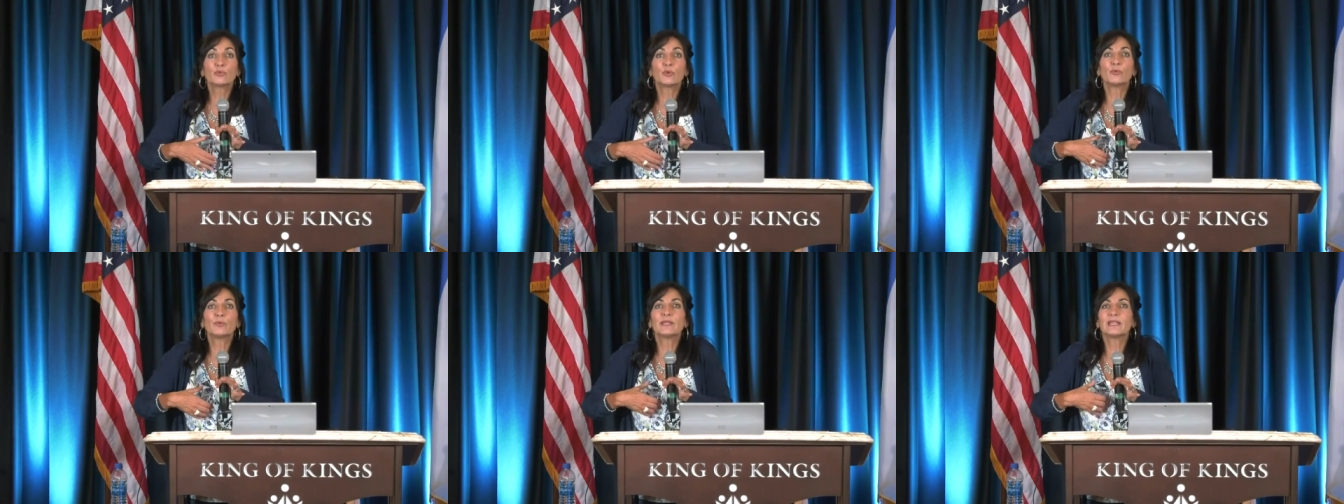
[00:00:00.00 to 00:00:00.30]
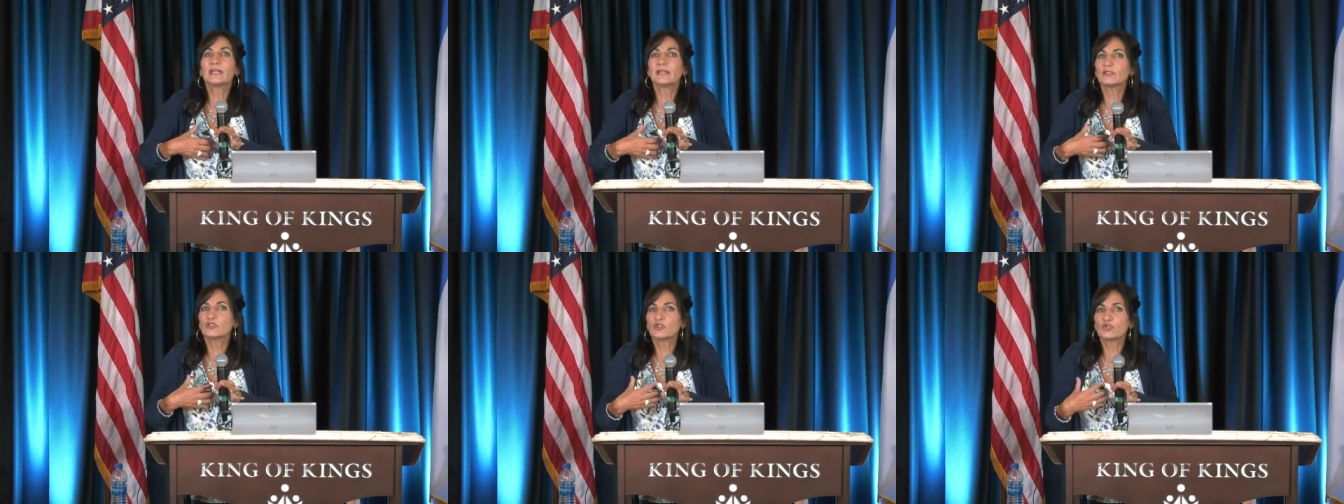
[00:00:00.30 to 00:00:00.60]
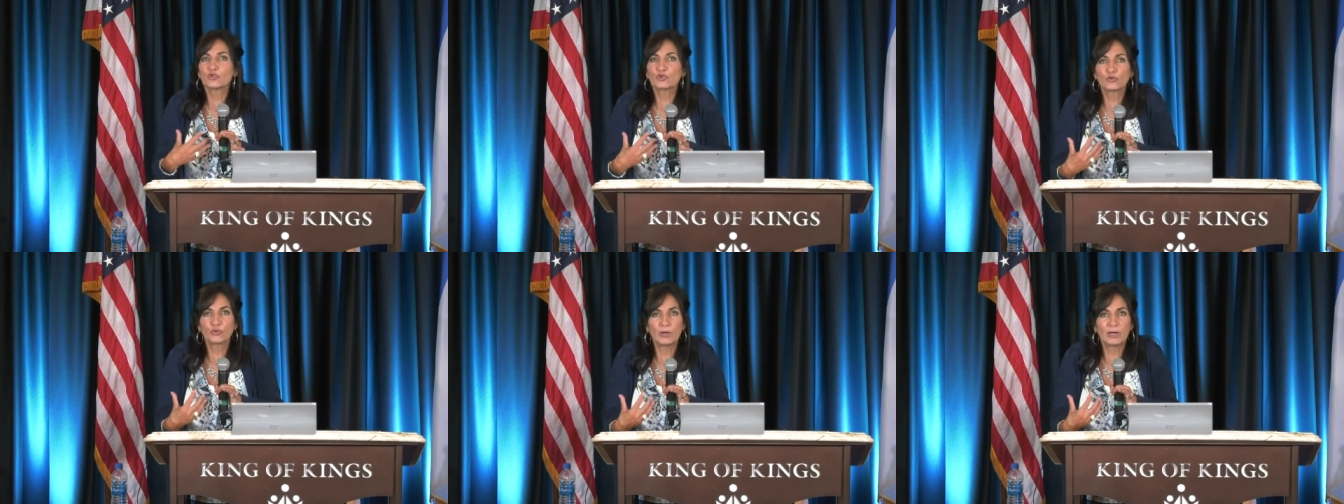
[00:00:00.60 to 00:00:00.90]
That's where we
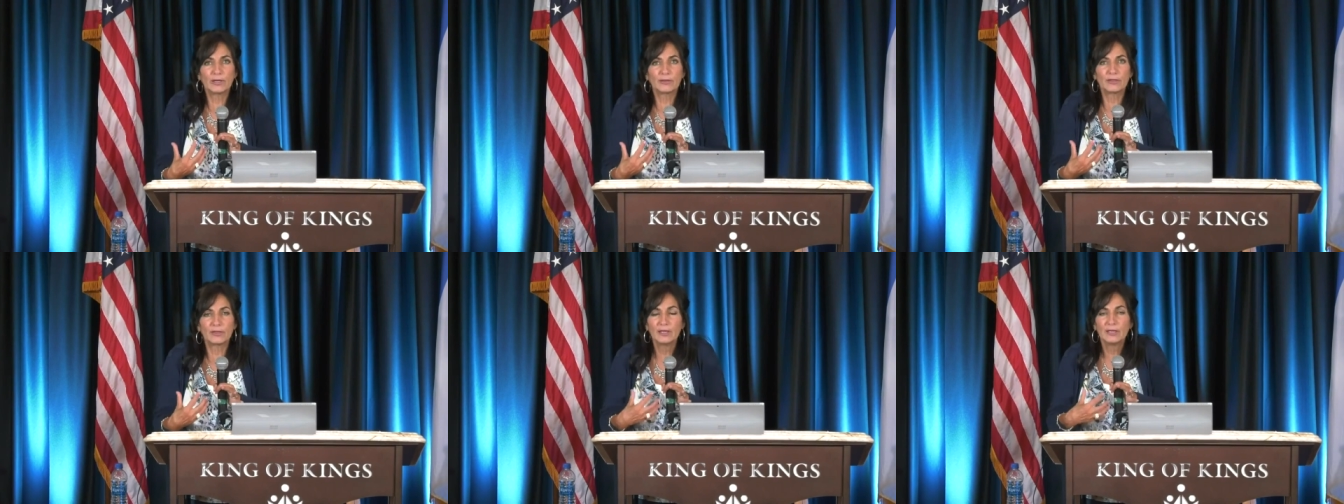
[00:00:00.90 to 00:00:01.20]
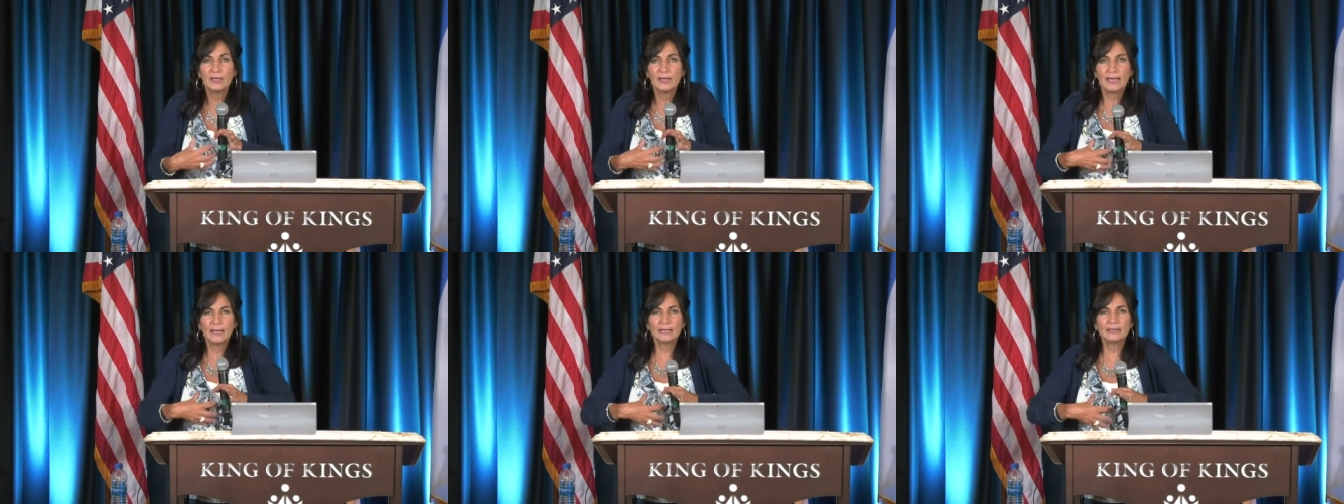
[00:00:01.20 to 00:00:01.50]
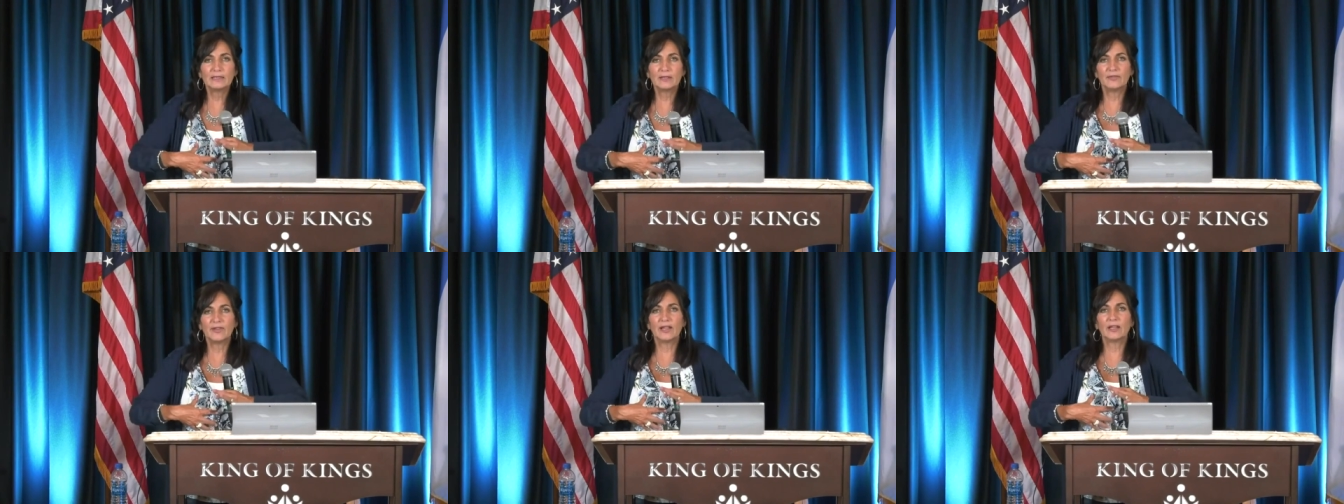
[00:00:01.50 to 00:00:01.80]
get strength.
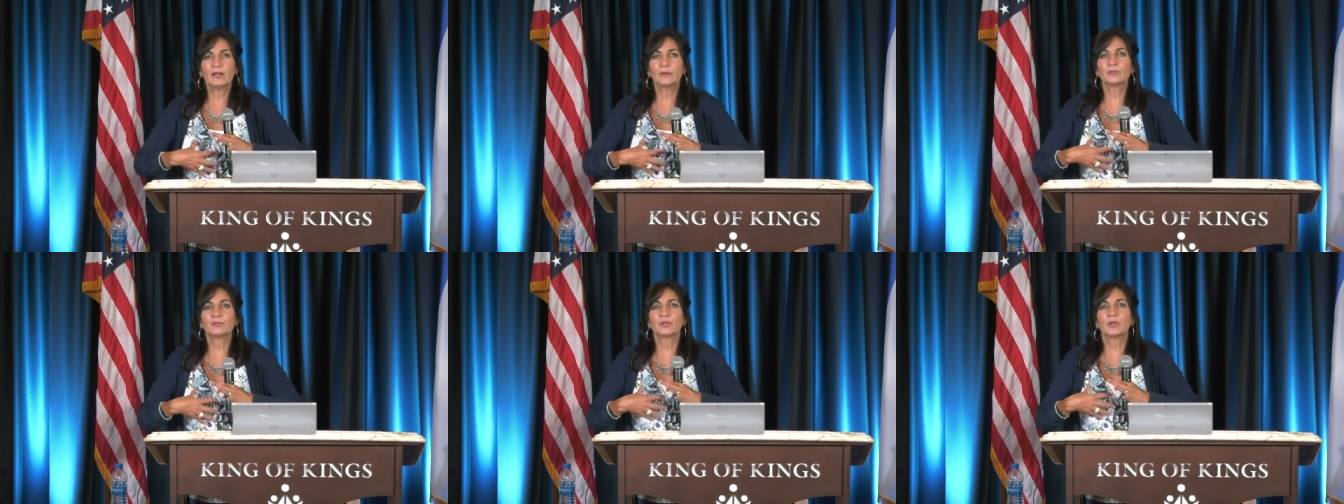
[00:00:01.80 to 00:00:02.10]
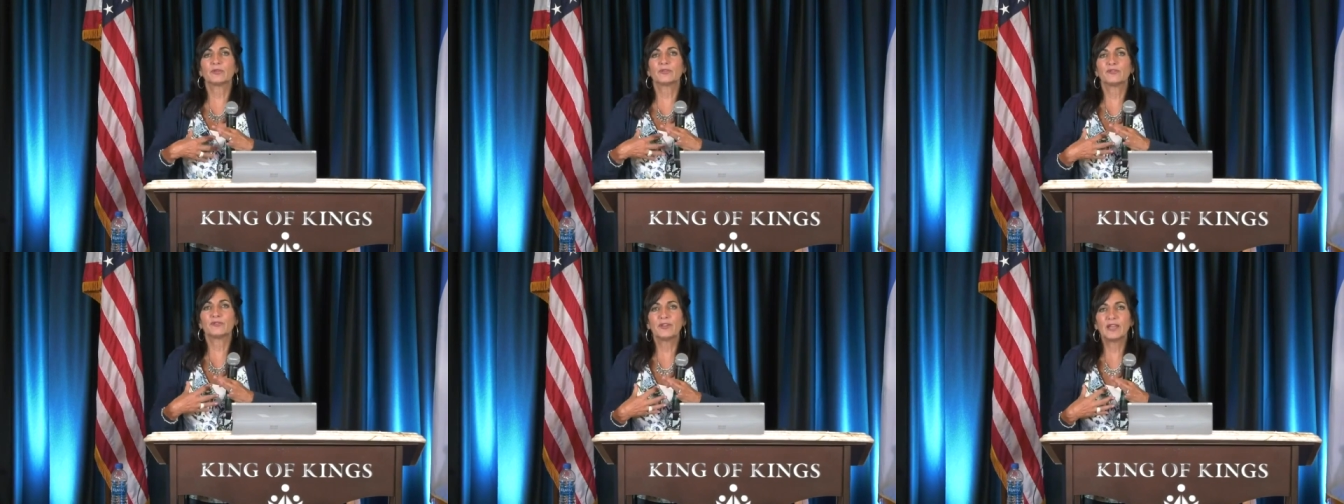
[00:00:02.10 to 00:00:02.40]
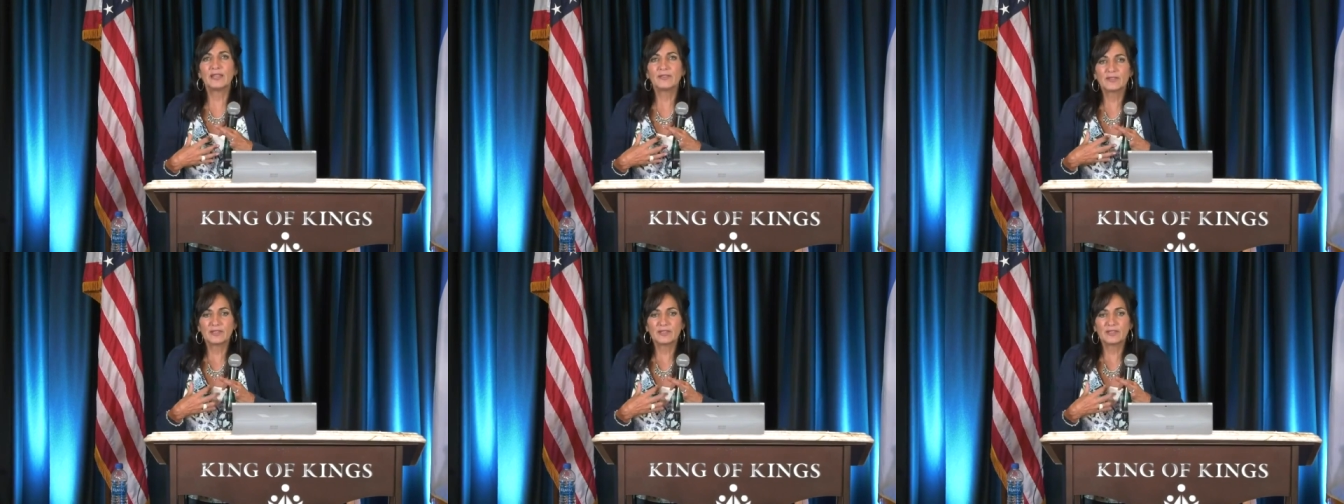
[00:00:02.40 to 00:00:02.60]
He develops our